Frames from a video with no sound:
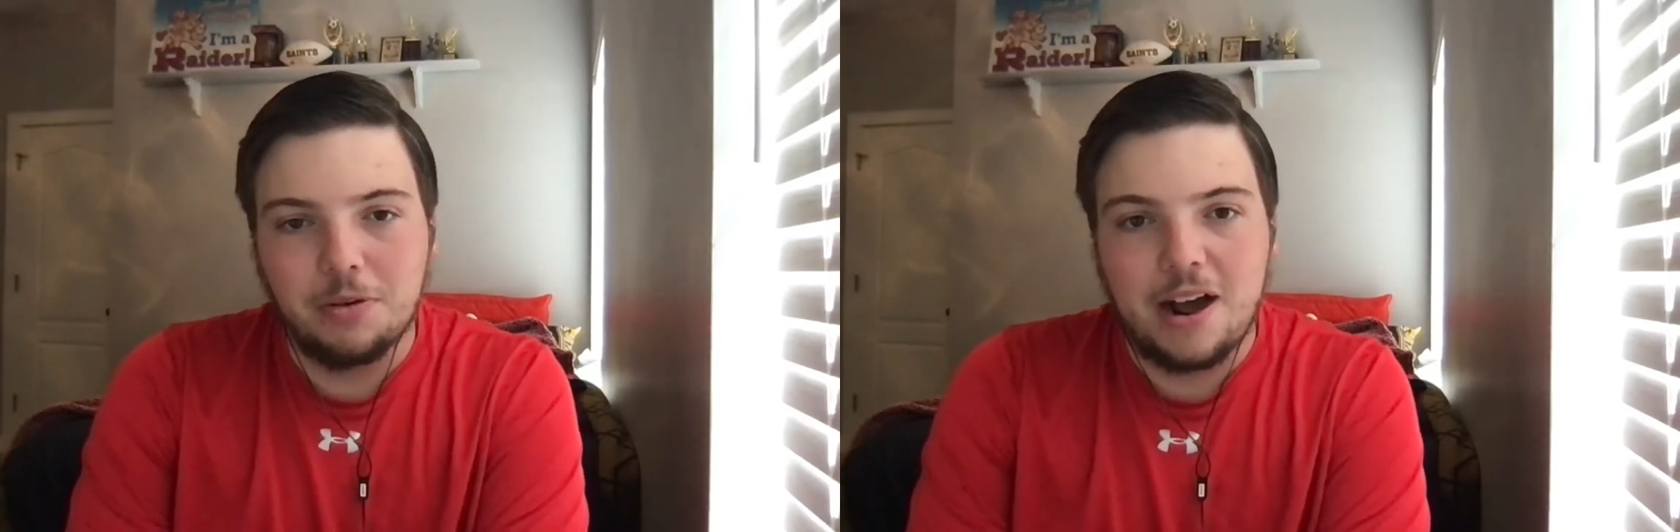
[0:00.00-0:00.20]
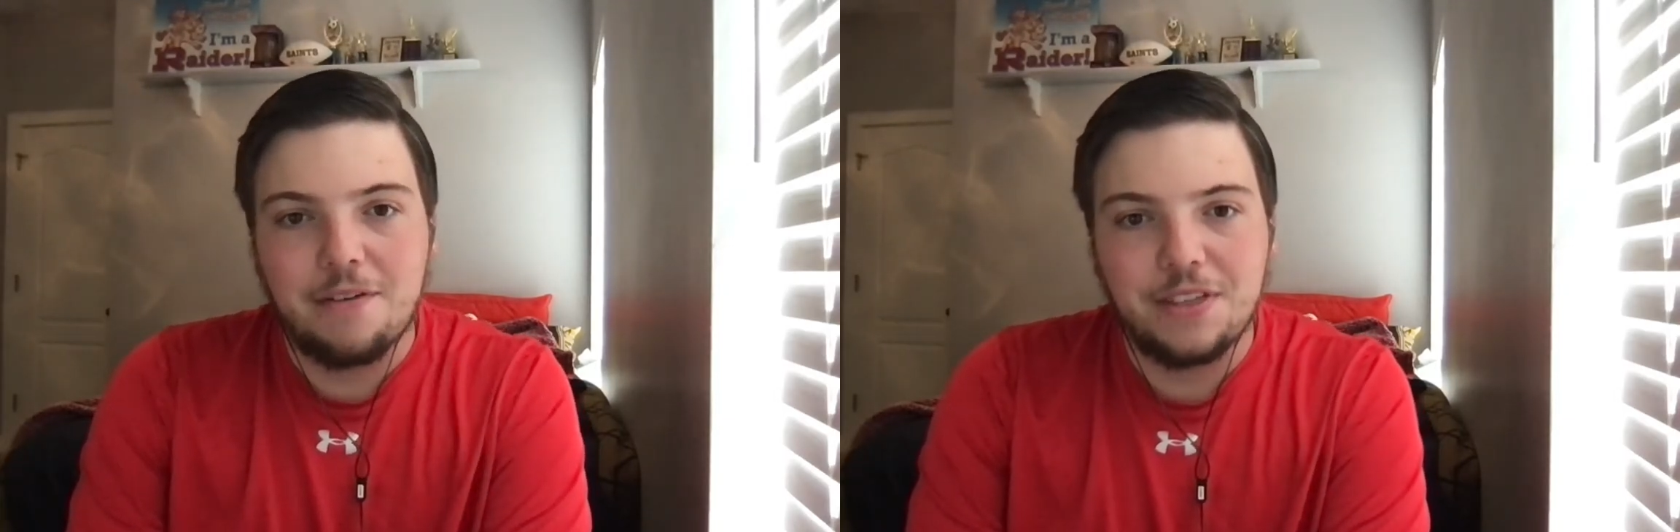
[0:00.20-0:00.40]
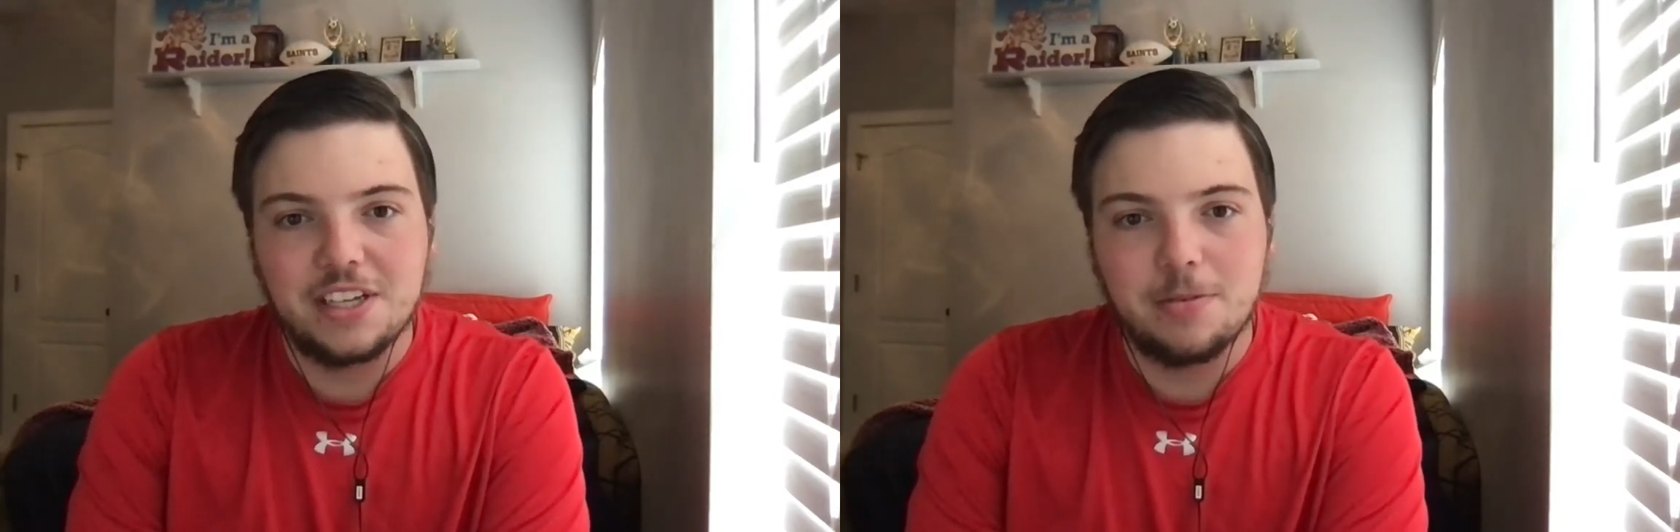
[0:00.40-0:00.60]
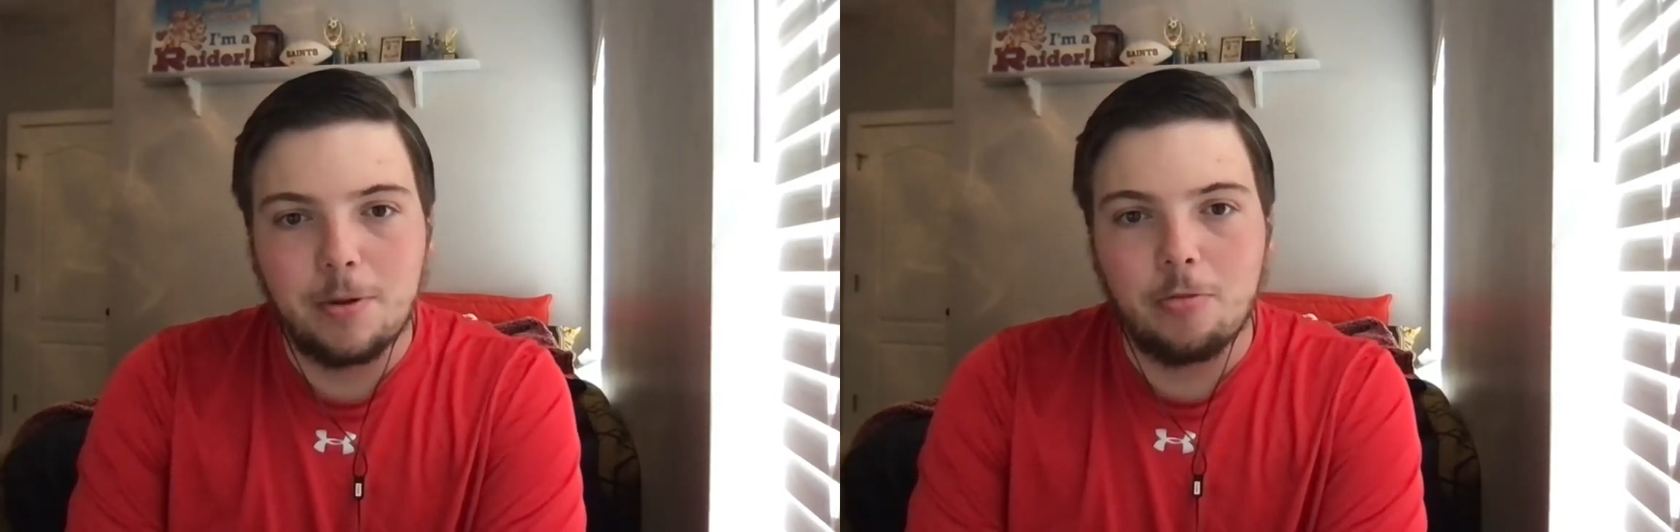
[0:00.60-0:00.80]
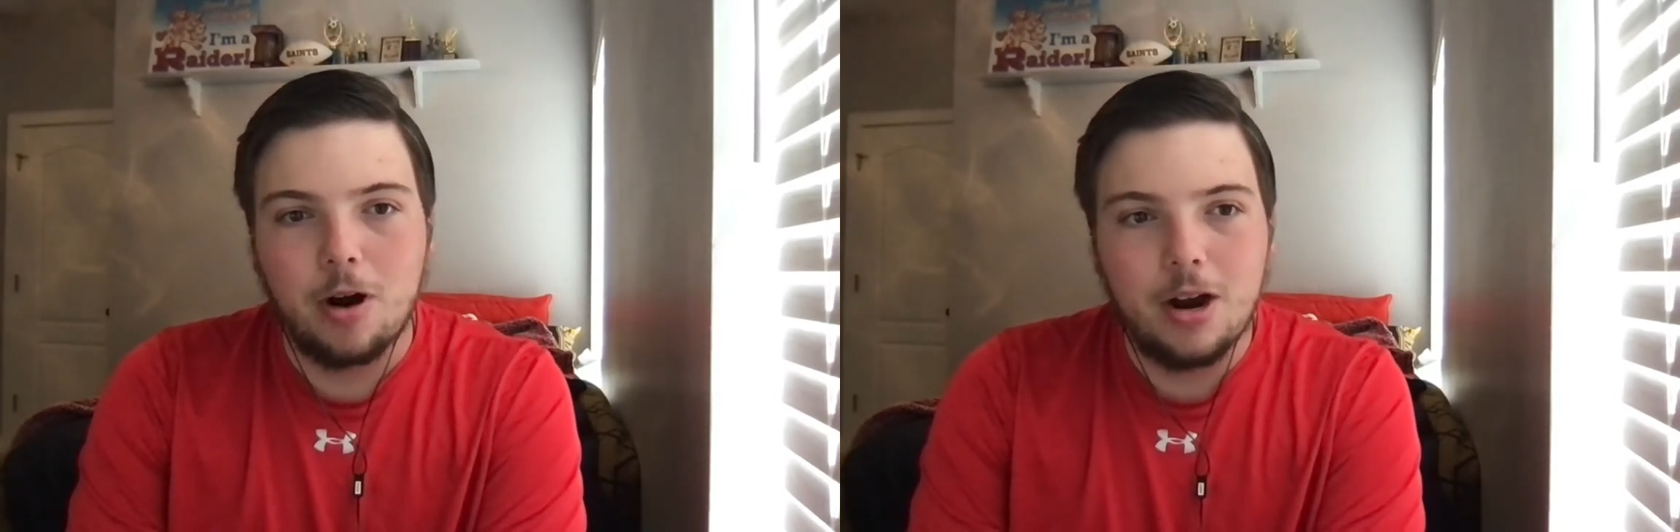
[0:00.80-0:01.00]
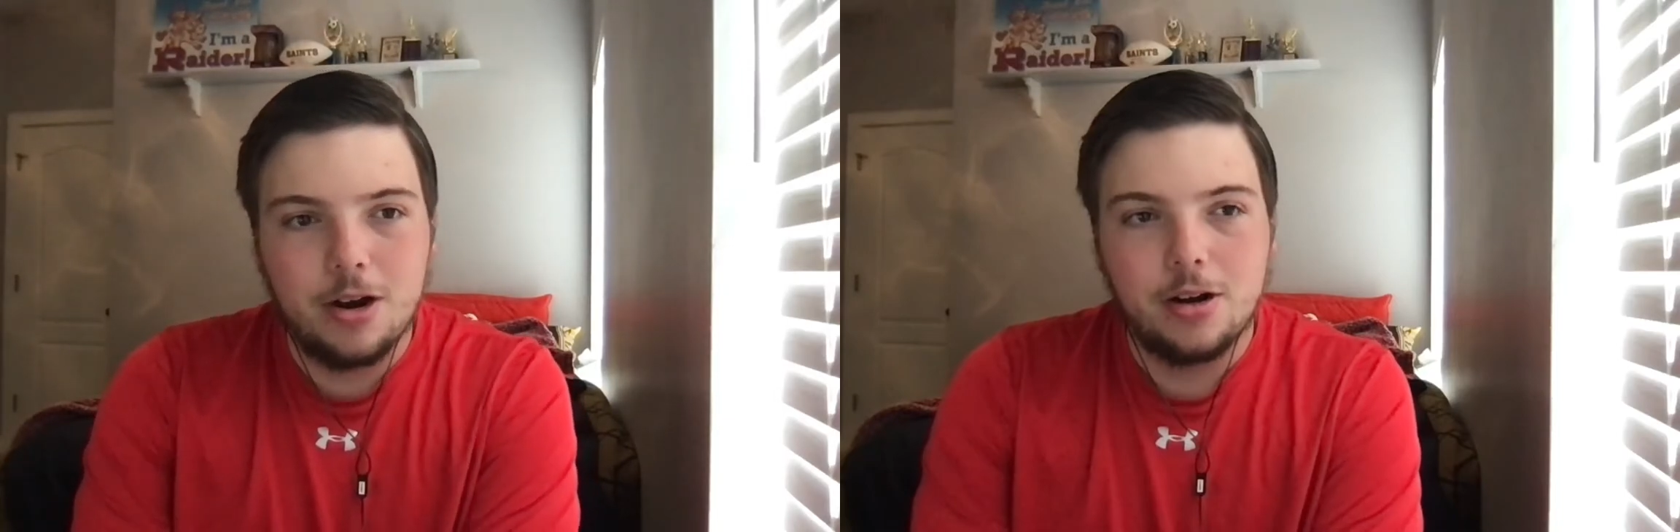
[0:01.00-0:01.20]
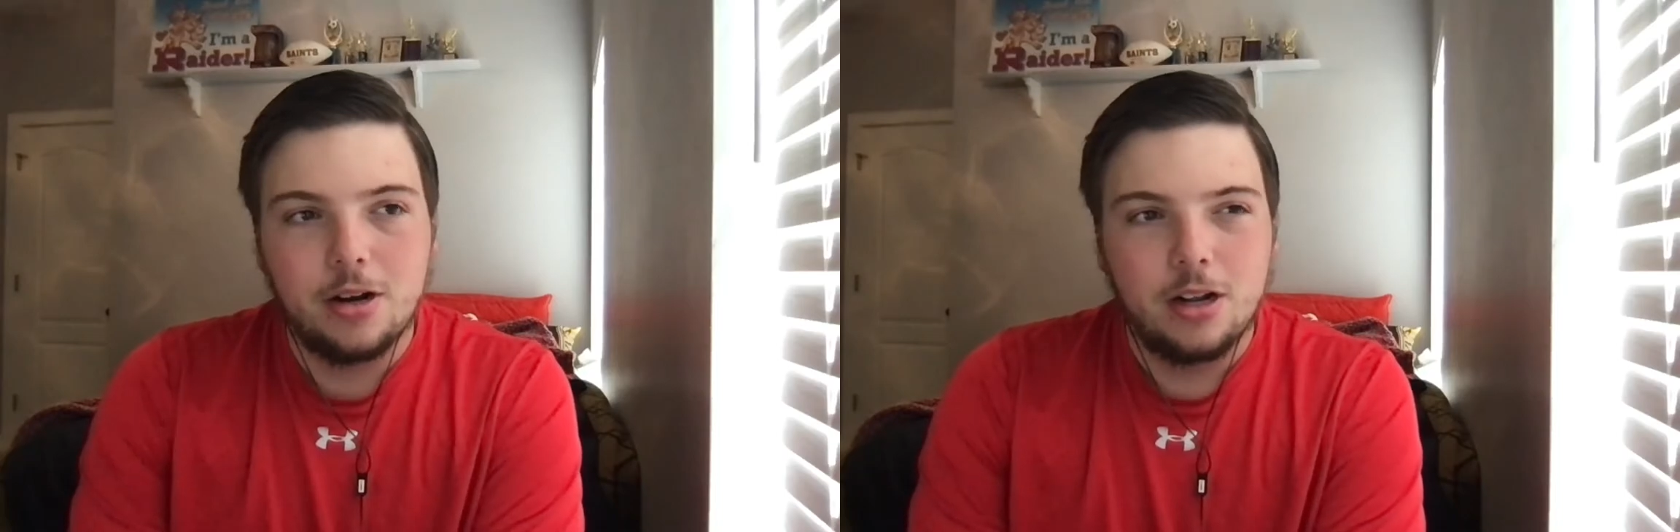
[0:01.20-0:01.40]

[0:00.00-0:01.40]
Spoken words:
how things have been run.